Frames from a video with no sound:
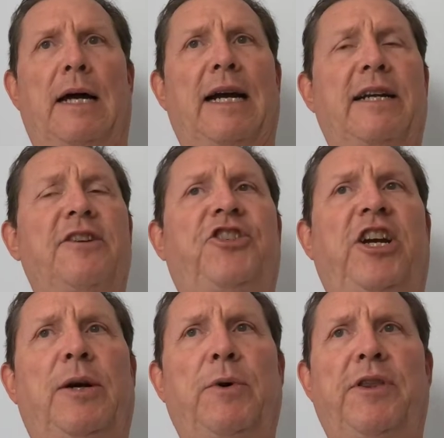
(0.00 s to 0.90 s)
I'm going to
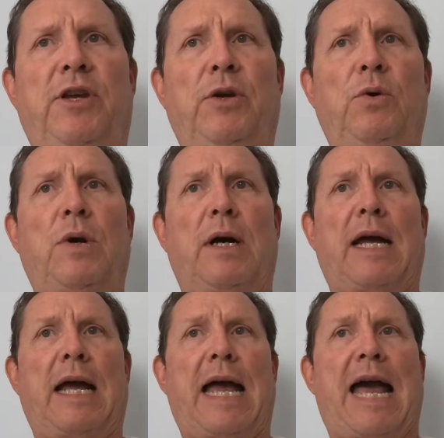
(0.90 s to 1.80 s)
share with you
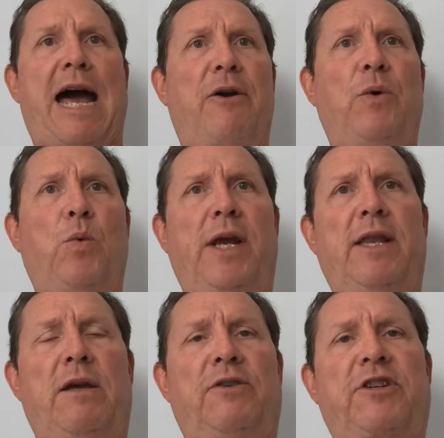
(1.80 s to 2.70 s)
how to
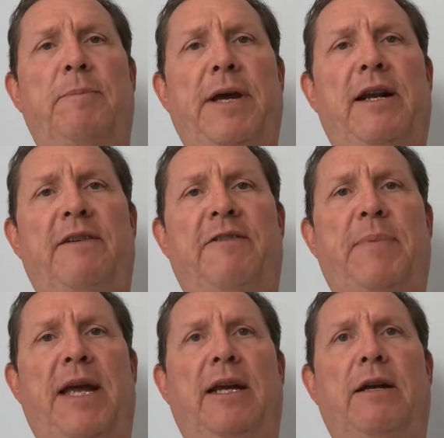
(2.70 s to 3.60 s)
win those competitive
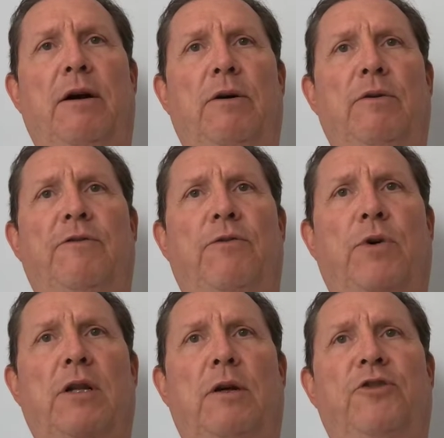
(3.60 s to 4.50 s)
bank-owned
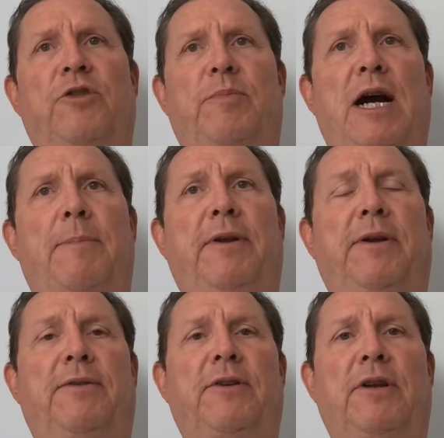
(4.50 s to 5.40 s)
foreclosure
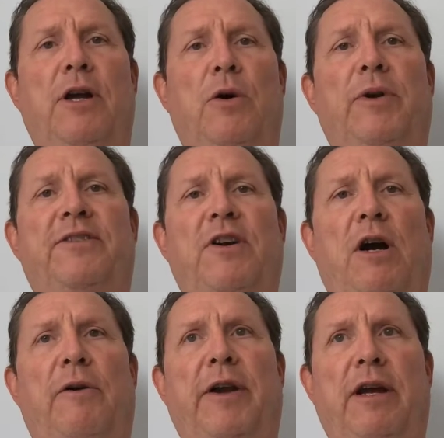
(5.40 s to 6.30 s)
properties, known as
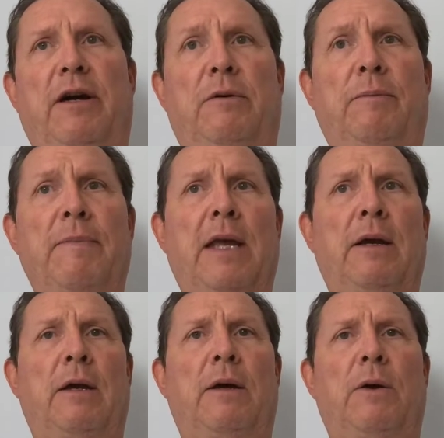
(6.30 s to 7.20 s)
REO,
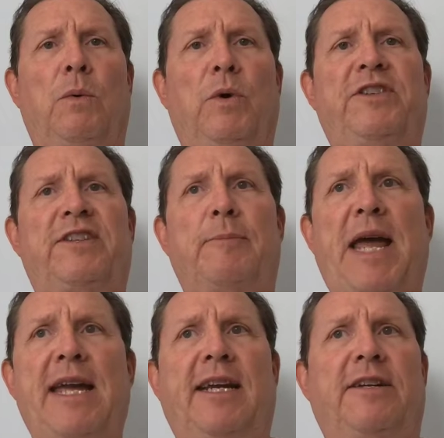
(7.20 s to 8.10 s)
which is a
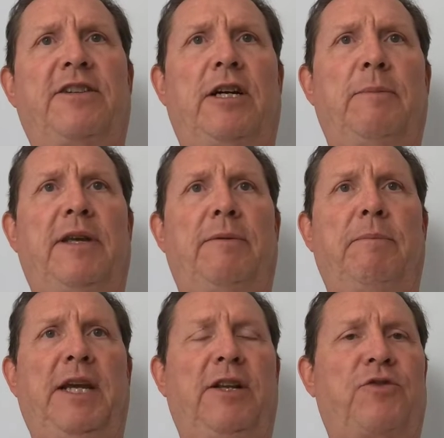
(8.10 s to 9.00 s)
banking term
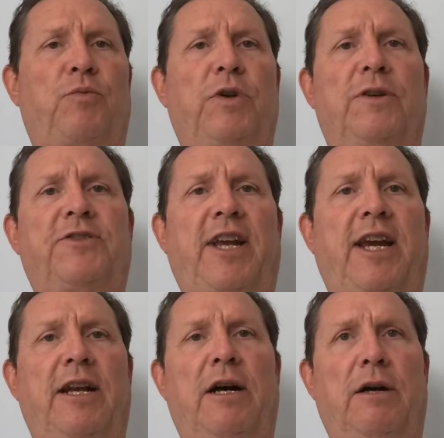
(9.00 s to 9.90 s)
that means real
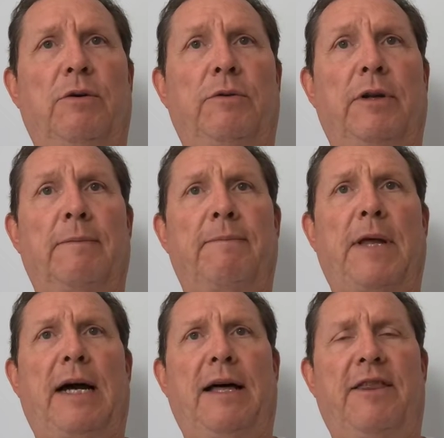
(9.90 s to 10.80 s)
estate owned.
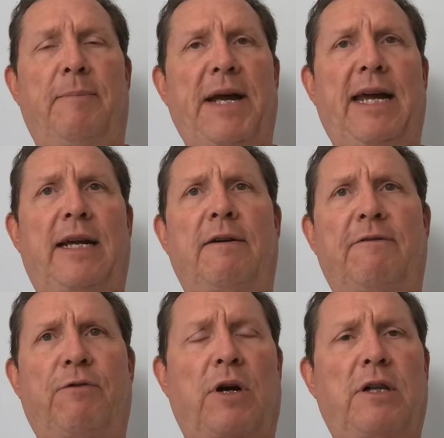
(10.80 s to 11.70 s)
The
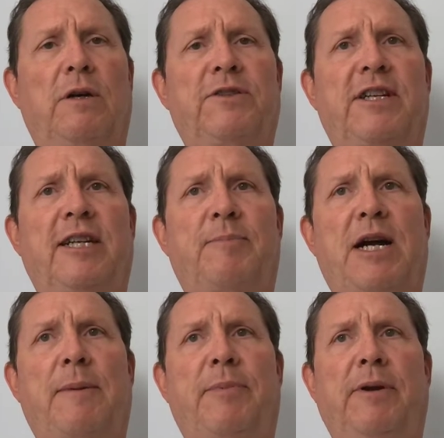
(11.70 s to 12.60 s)
bank foreclosed on the
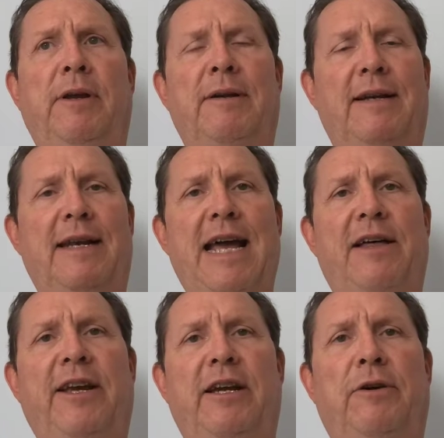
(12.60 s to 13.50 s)
property,
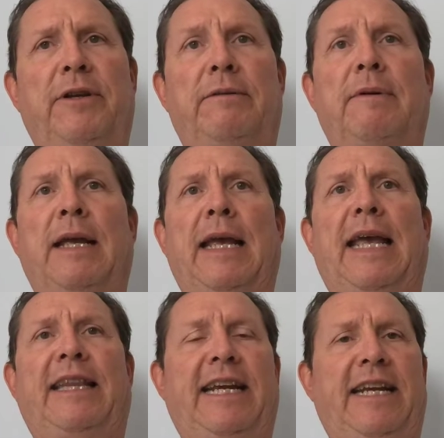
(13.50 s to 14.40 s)
now they own it,
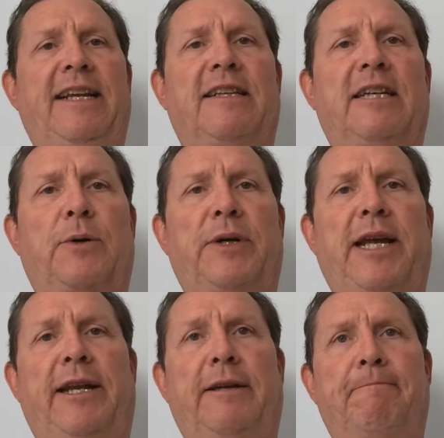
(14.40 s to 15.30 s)
and they need to
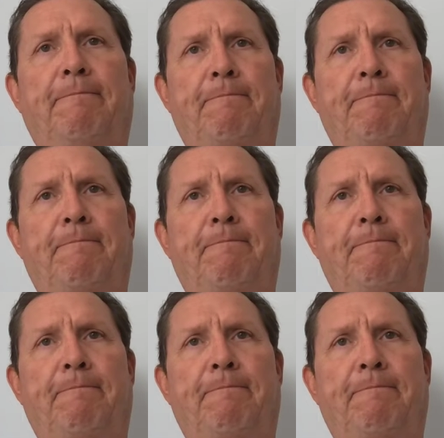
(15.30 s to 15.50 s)
liquidate it.